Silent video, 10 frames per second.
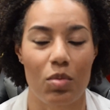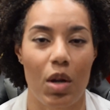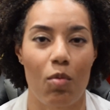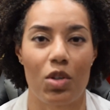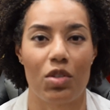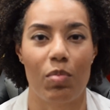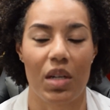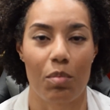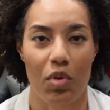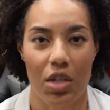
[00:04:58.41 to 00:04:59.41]
We don't want you
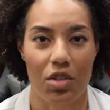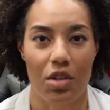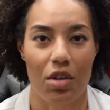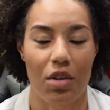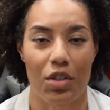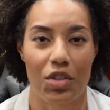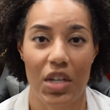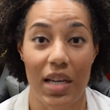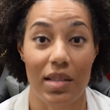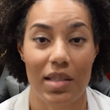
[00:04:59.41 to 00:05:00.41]
putting pressure on your
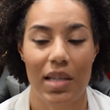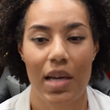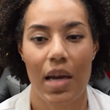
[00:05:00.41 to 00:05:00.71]
chest